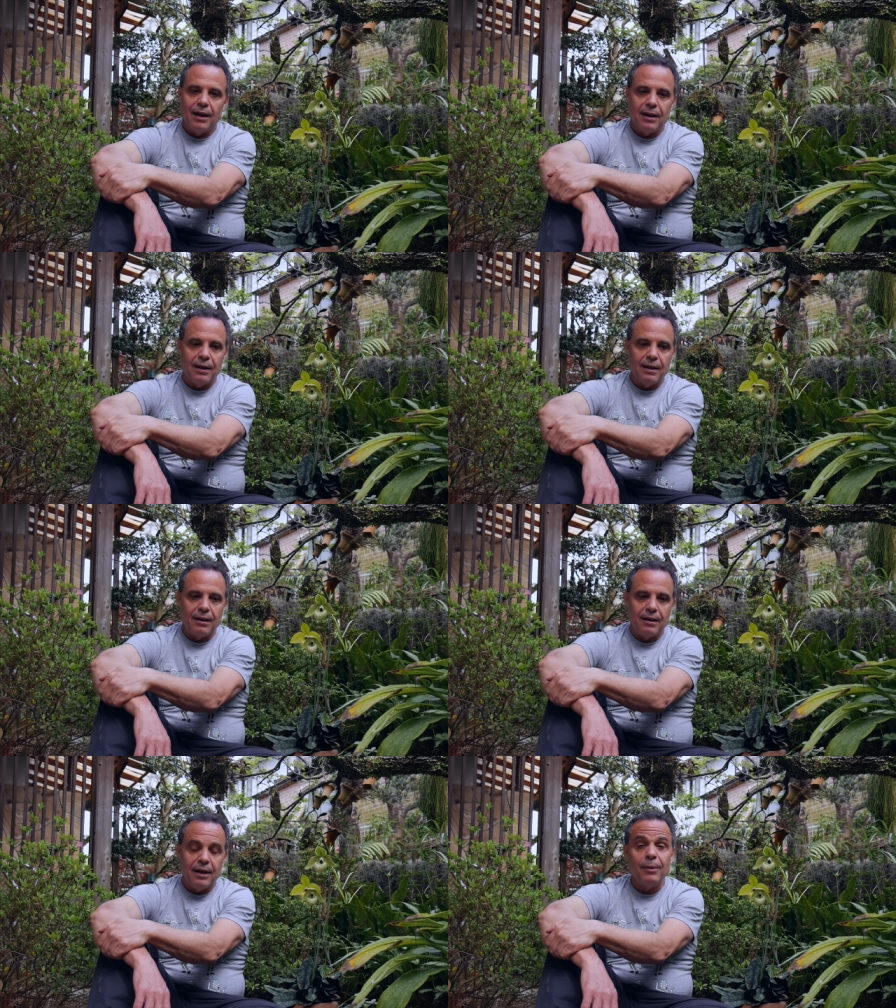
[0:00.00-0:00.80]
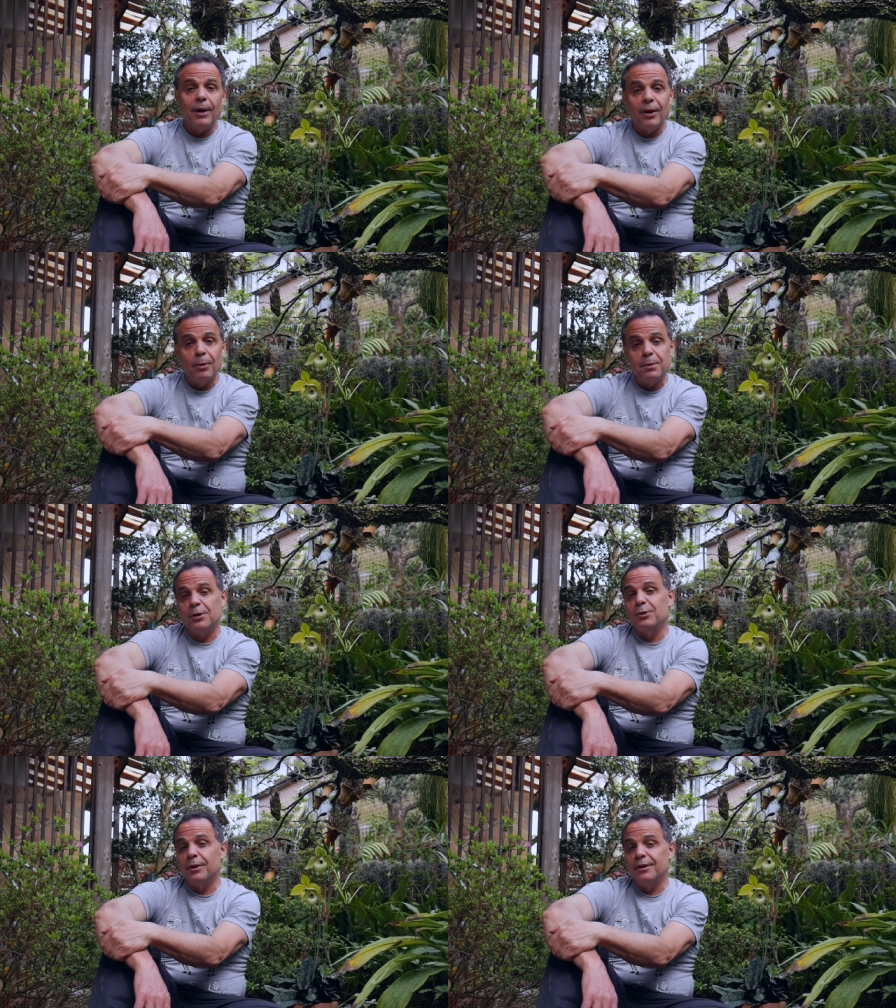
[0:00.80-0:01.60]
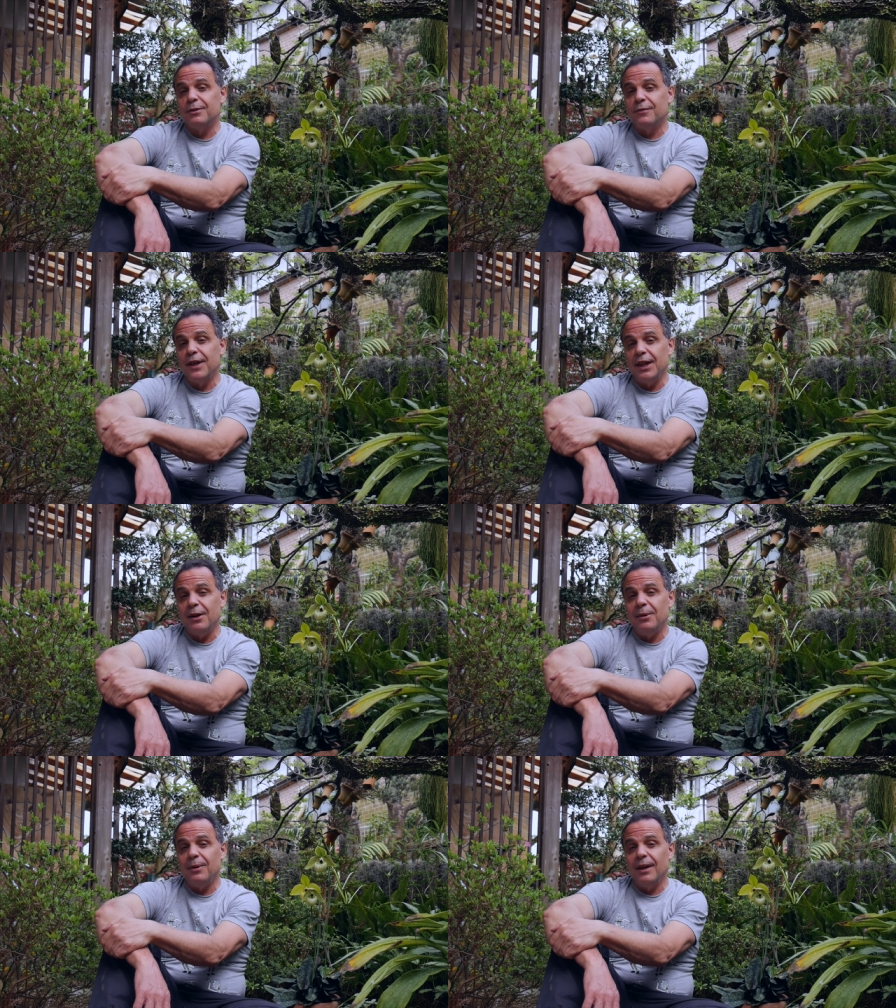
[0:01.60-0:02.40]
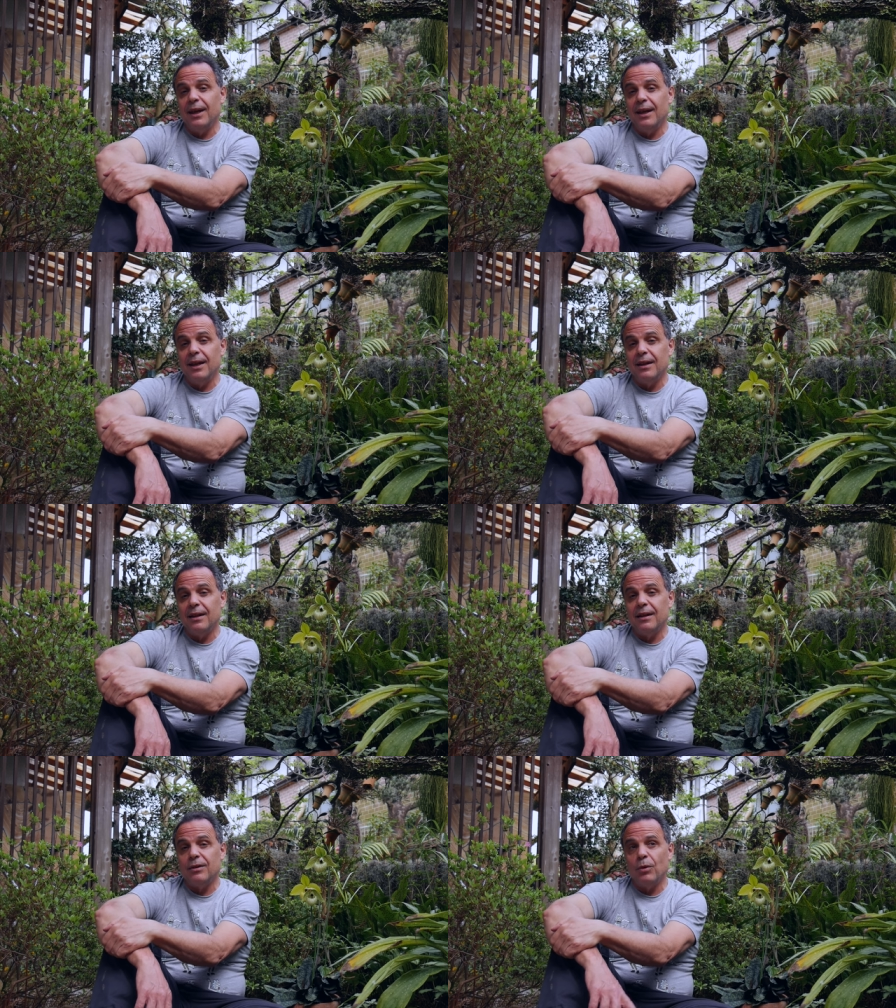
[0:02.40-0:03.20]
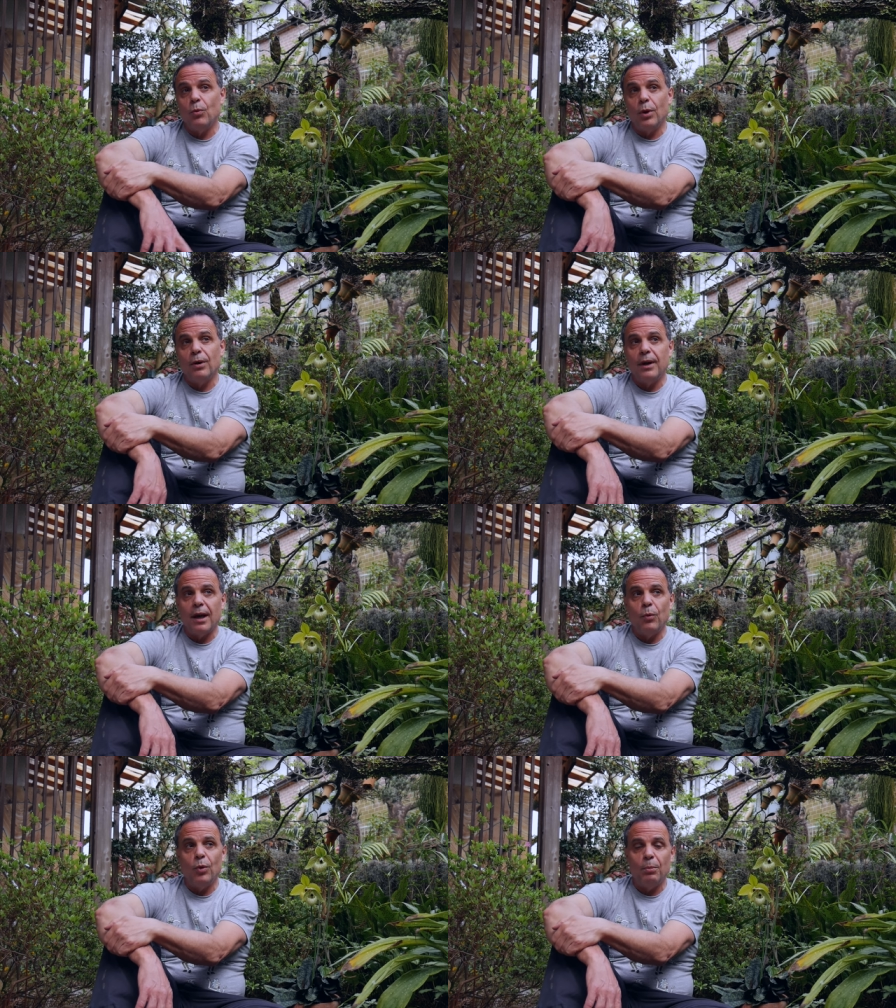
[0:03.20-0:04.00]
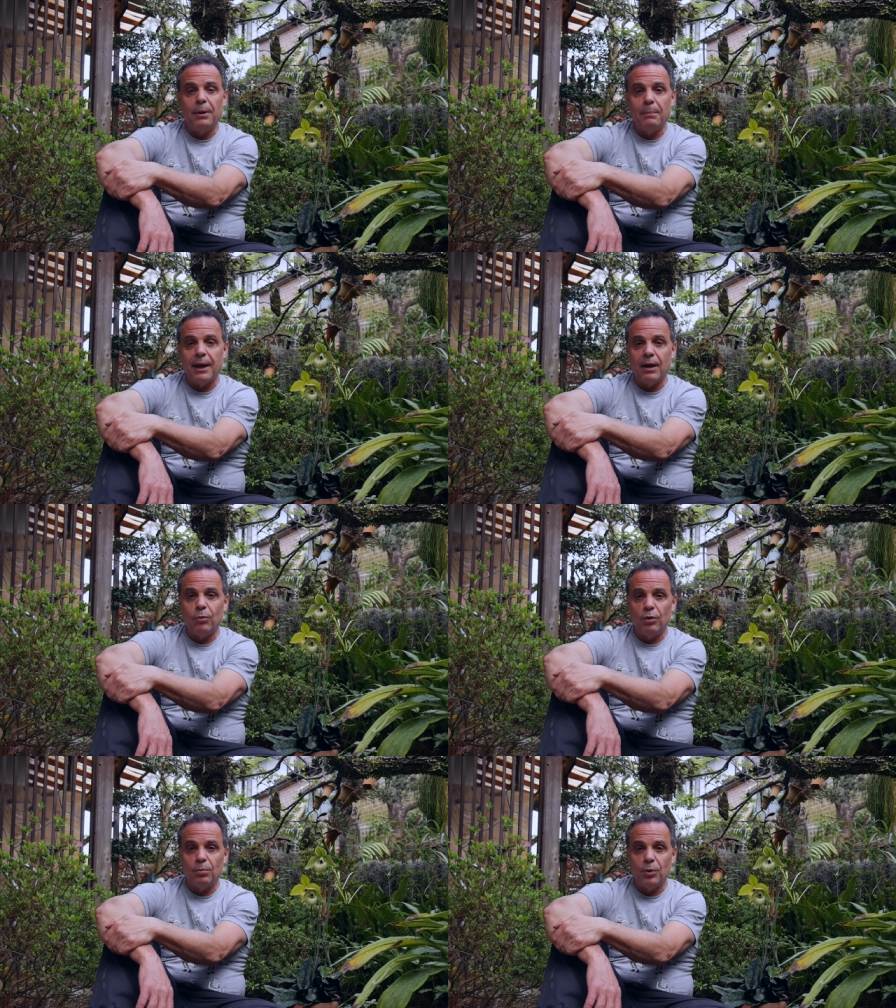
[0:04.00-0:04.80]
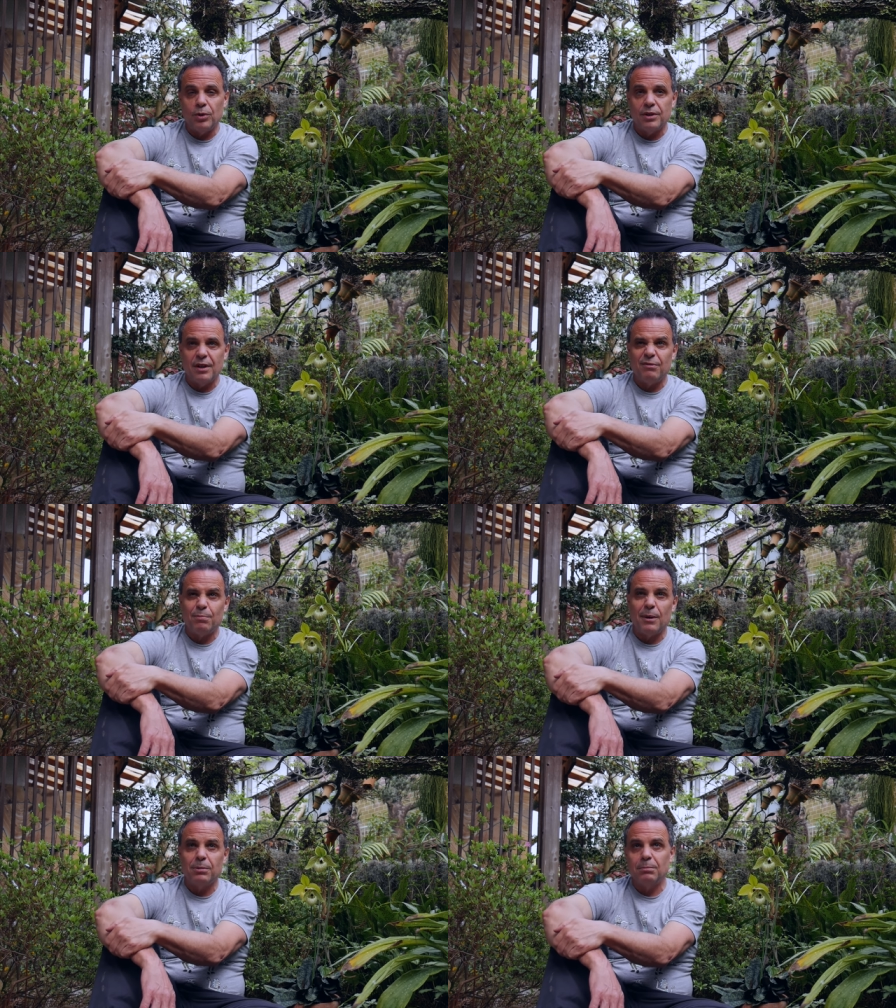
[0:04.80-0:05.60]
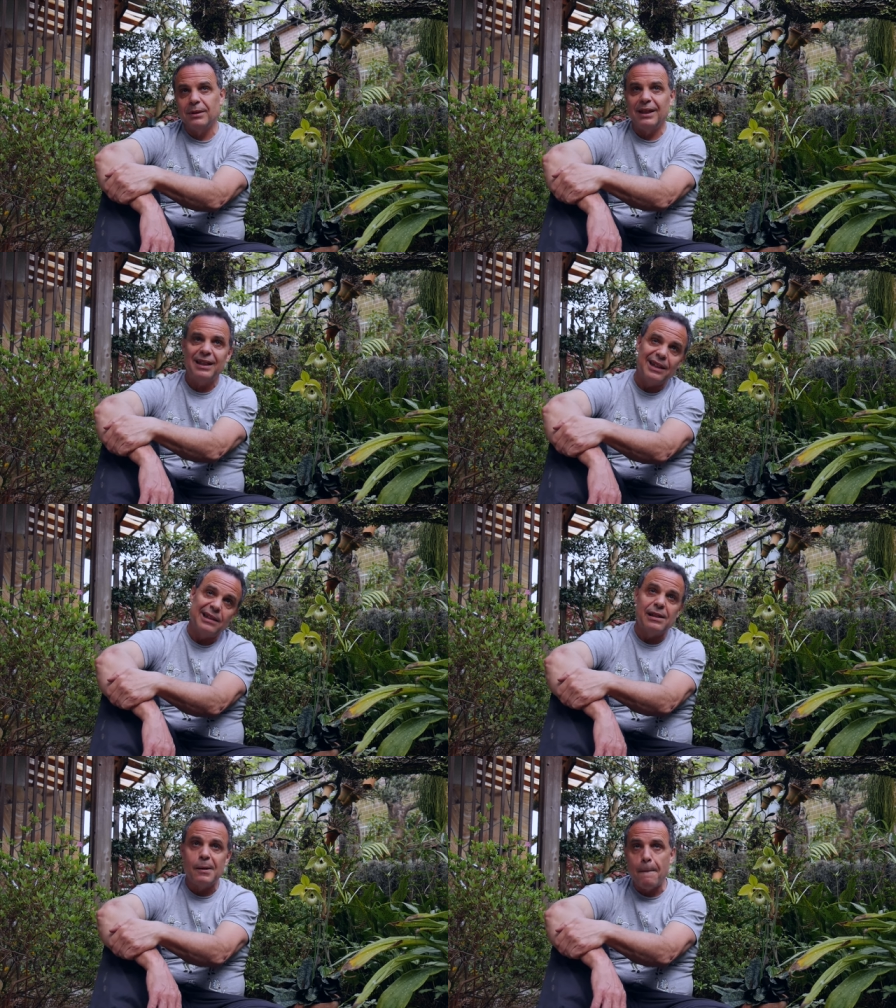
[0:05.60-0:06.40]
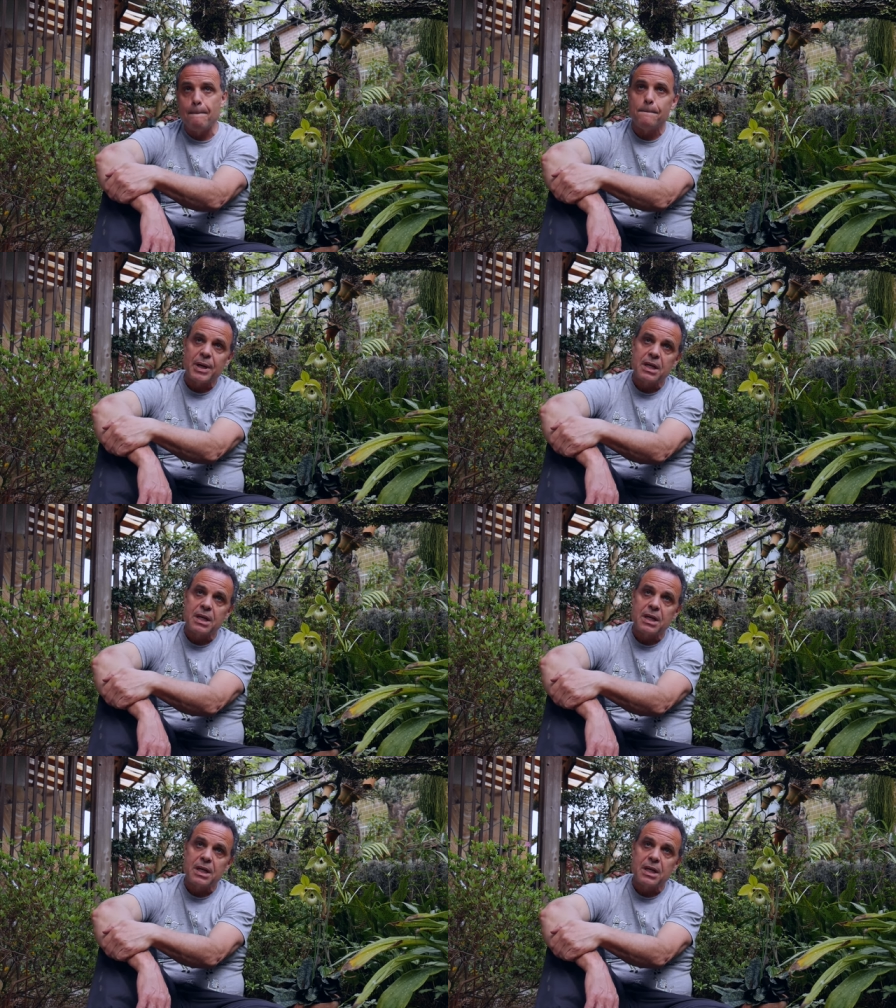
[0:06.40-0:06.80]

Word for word: Anyway, I hope you enjoyed this video, and don't worry, I will be back with more stuff probably in